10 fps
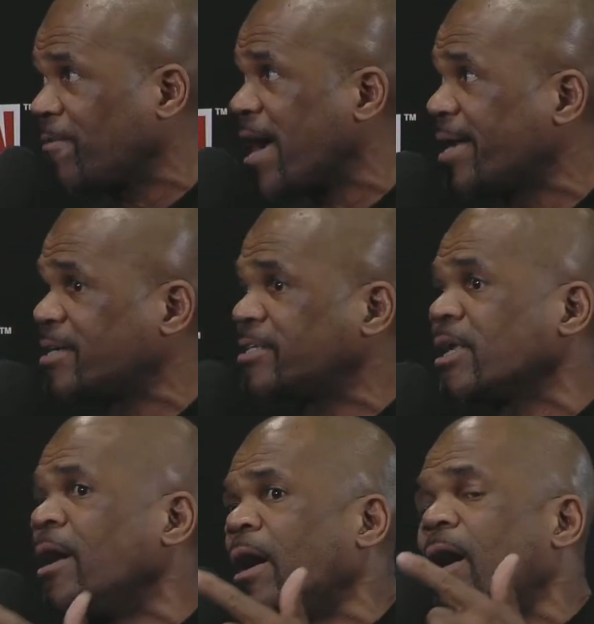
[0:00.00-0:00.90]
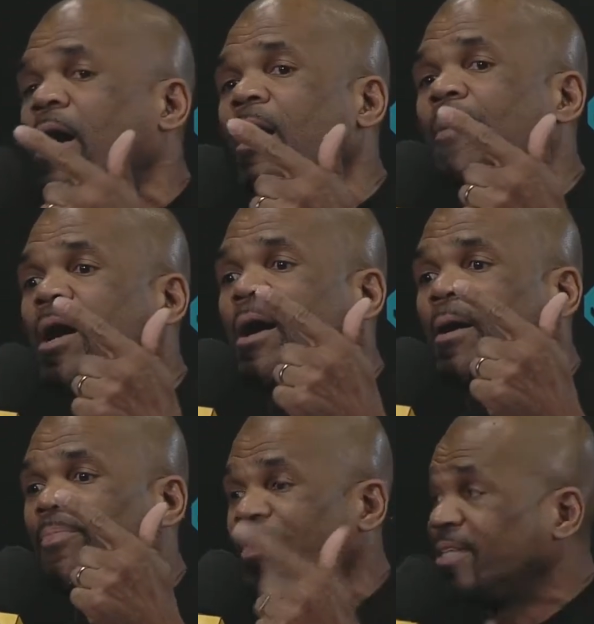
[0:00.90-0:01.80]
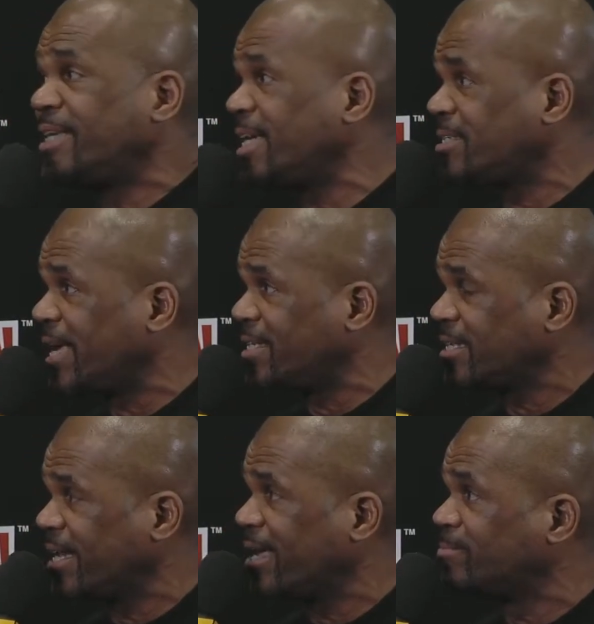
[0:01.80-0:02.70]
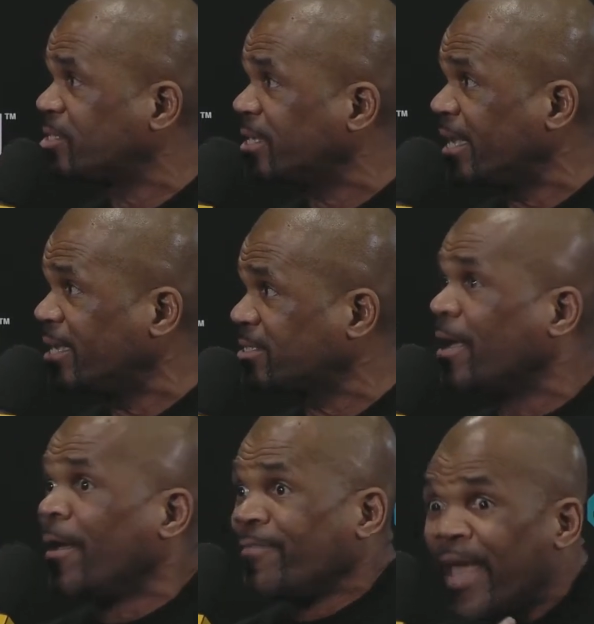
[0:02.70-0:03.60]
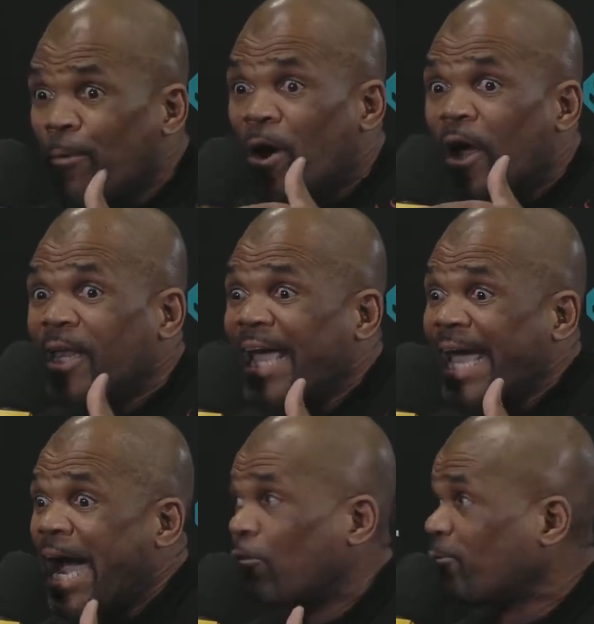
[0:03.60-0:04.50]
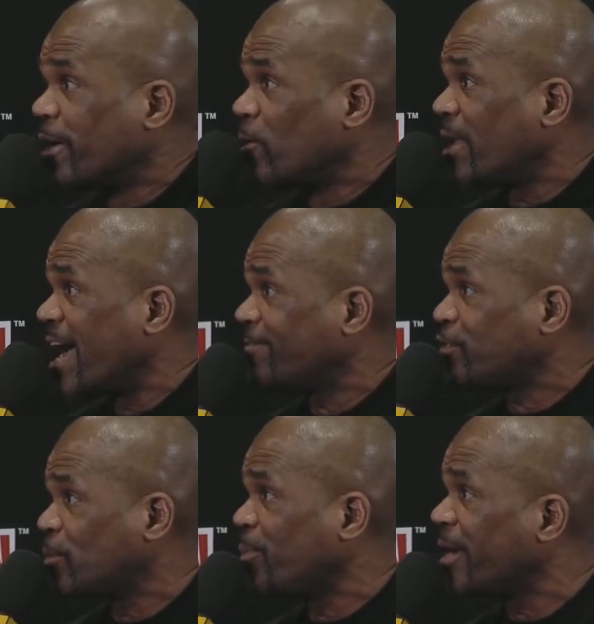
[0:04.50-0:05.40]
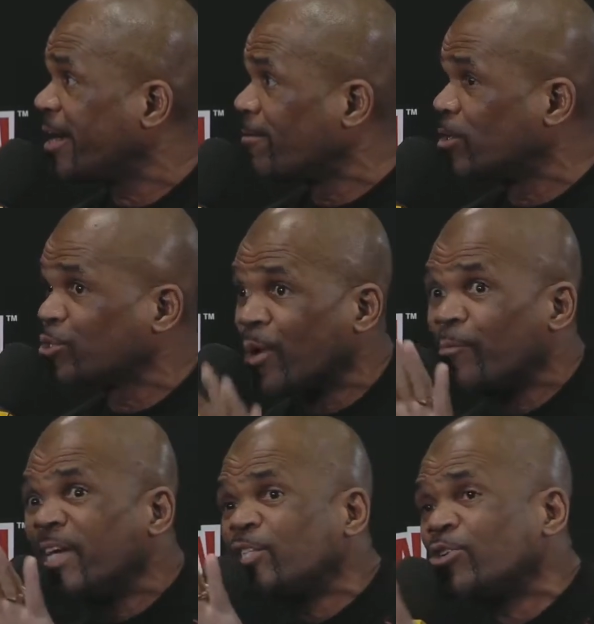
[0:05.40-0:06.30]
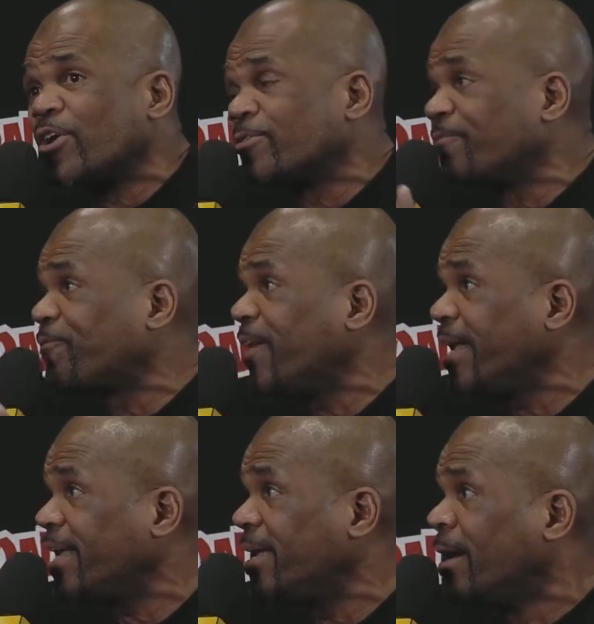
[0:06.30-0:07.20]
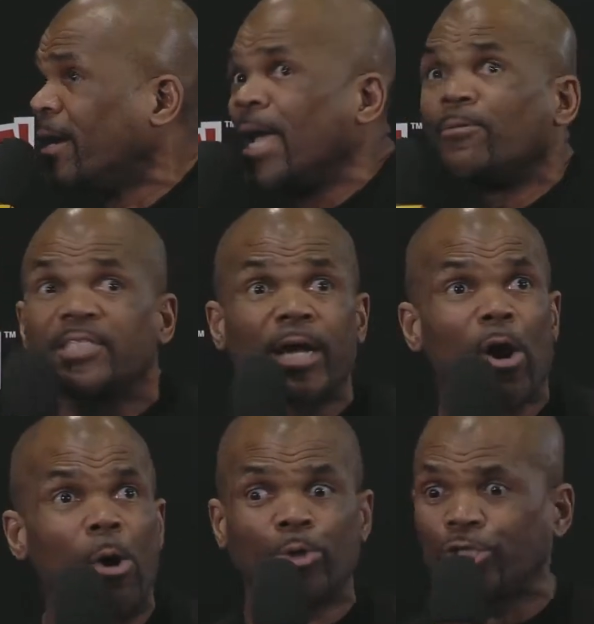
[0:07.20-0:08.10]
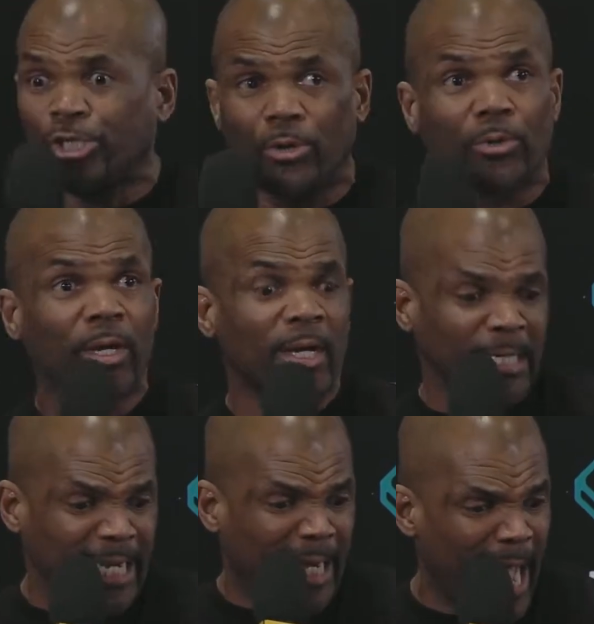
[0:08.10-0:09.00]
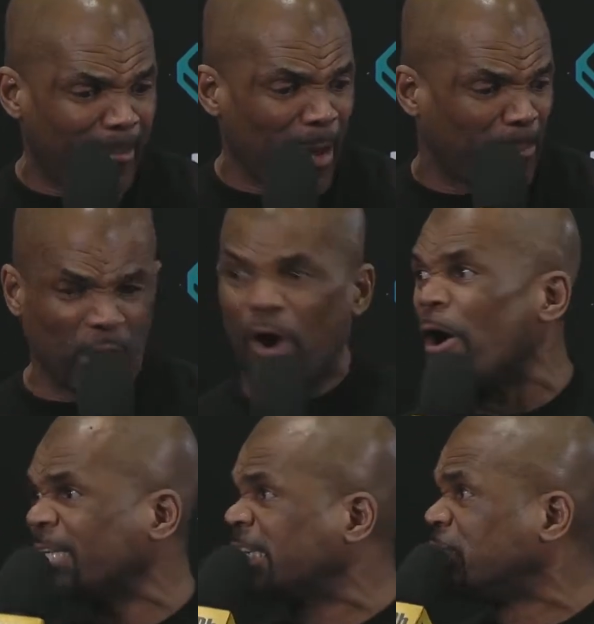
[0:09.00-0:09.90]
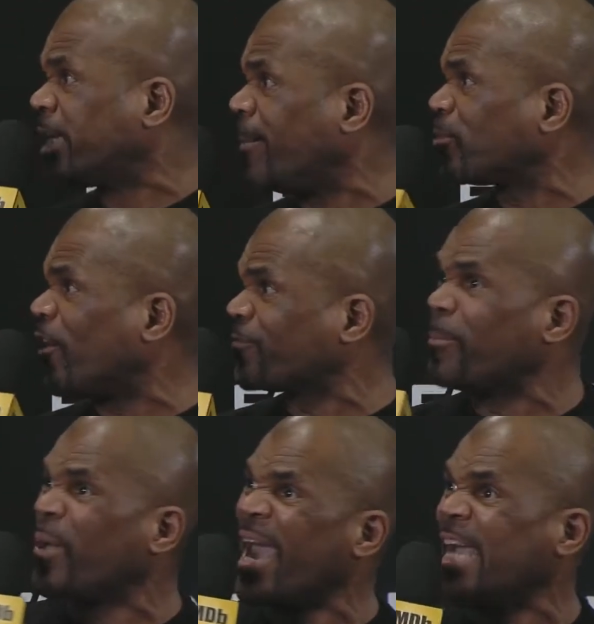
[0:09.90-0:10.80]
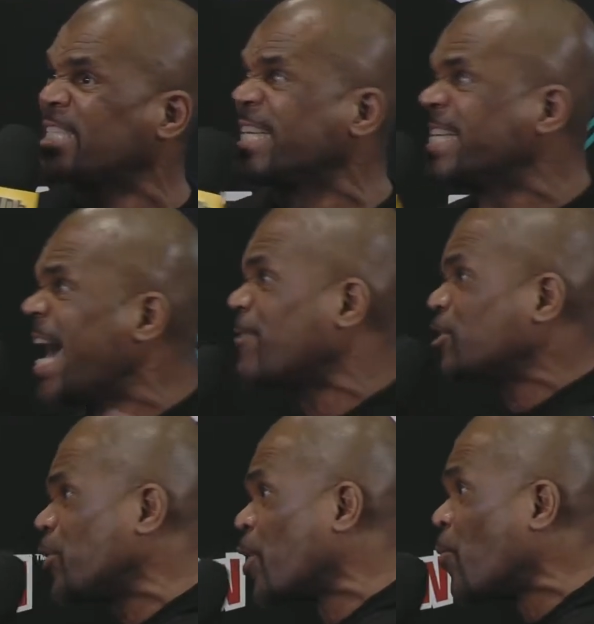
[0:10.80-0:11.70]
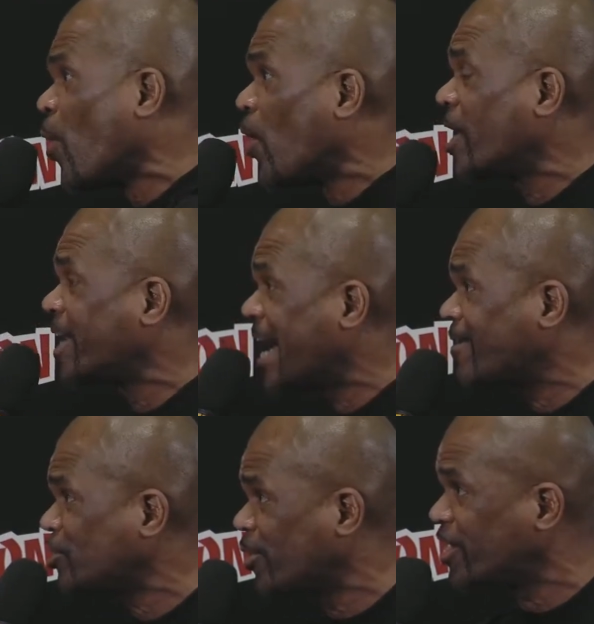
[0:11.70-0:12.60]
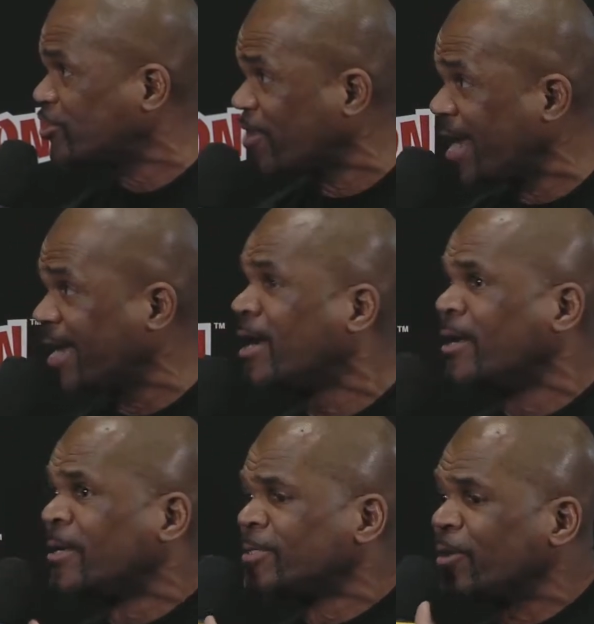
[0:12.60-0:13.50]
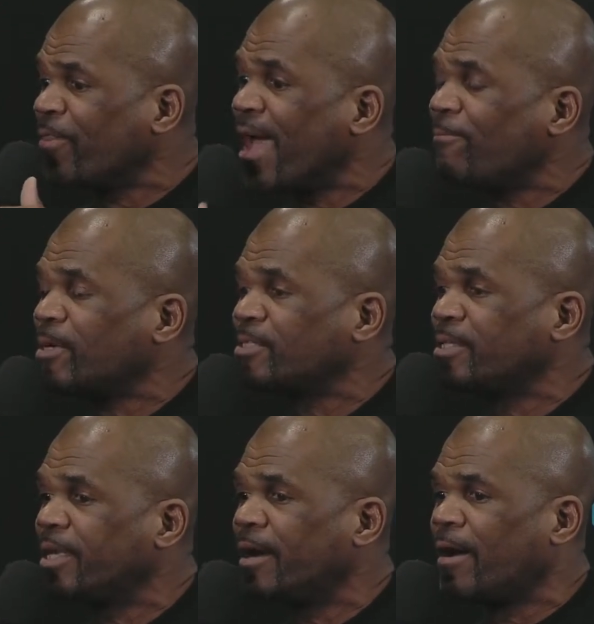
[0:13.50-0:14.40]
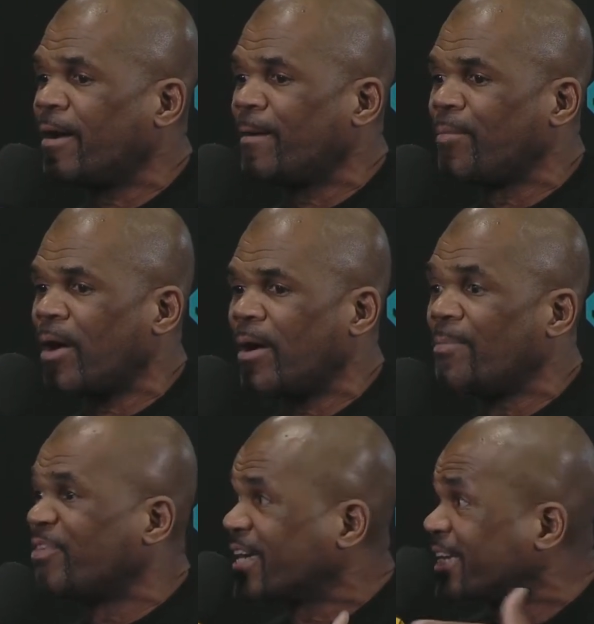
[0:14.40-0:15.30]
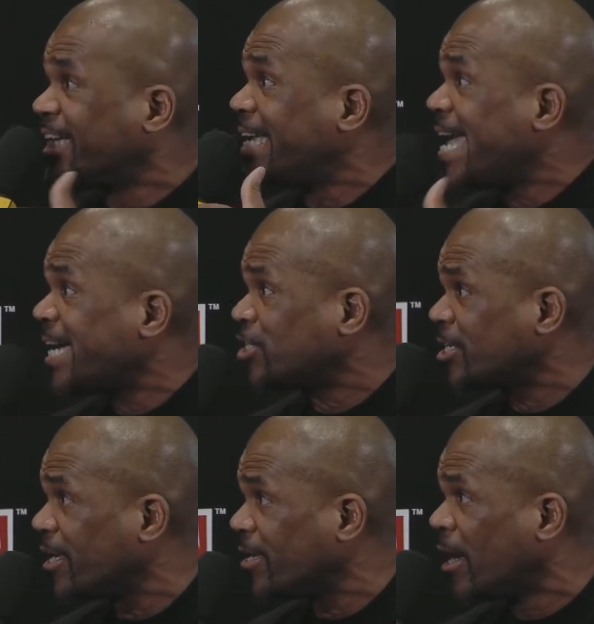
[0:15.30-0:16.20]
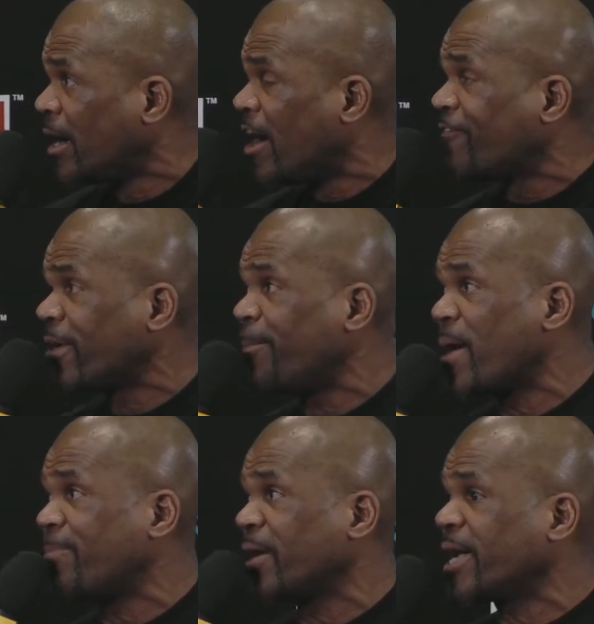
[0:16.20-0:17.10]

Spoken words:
writers, the DJs and the MCs, they were like our real-life superheroes. When we saw graffiti, it was like, oh, shoot. The comic book art then jumped off the page, and then now it's on a wall, and now it's on a train. So that was the connection of hip-hop and